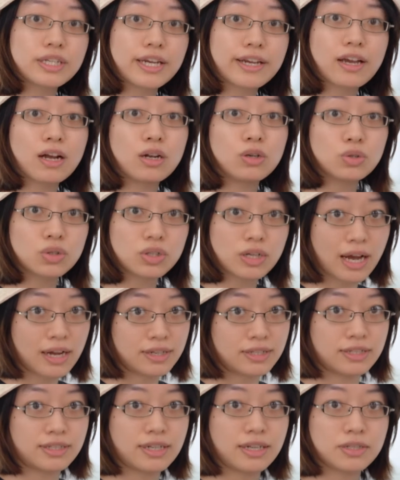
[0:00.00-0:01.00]
Take a look
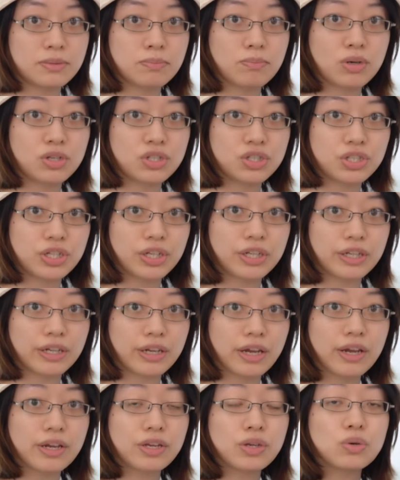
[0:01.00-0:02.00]
at this machine.
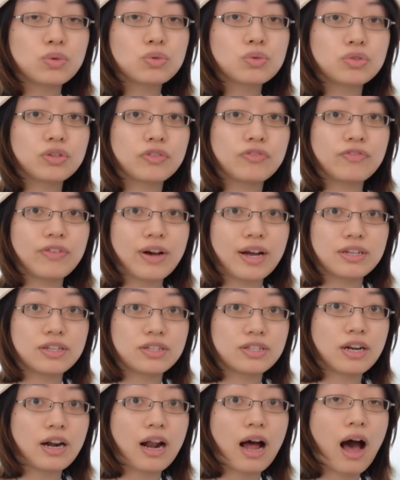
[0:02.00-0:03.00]
You could find
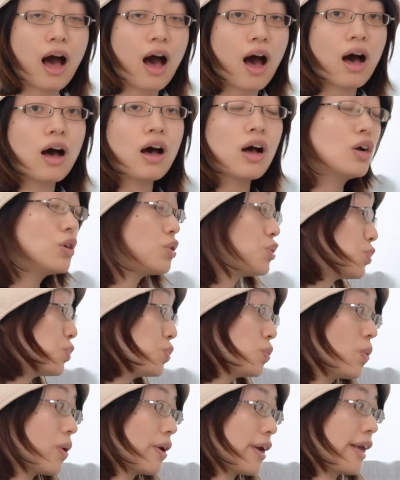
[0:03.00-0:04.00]
there are
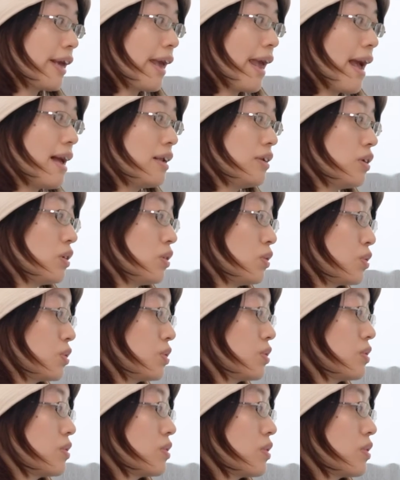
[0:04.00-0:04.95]
two working handles.